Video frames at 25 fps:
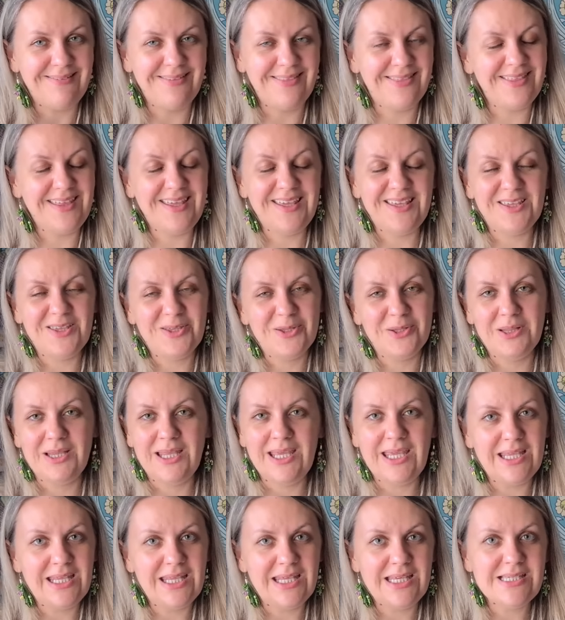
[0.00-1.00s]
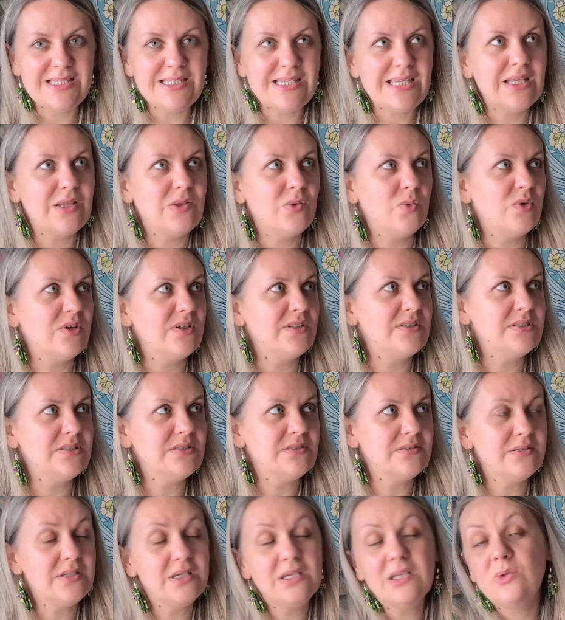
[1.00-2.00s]
Thank you, ladies. It
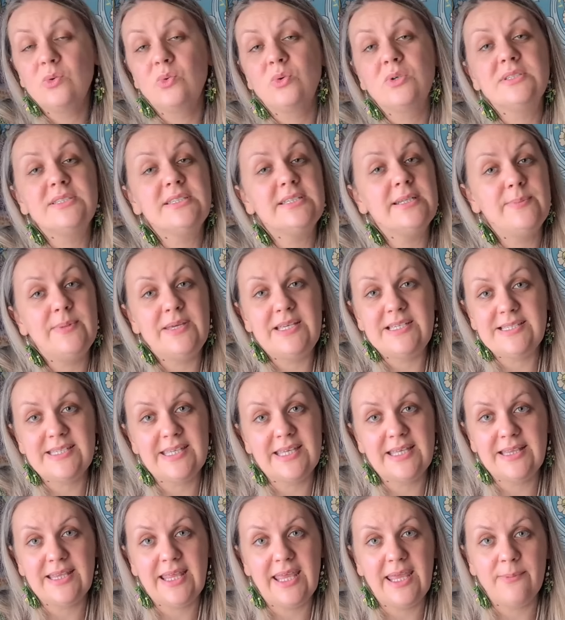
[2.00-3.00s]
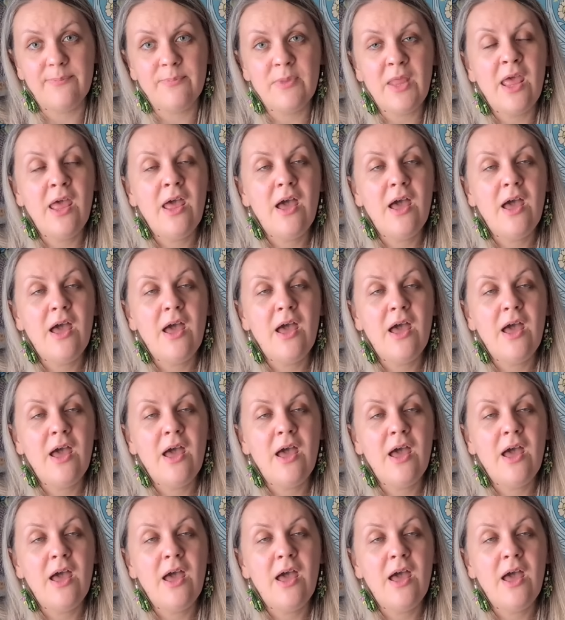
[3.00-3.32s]
was an amazing day.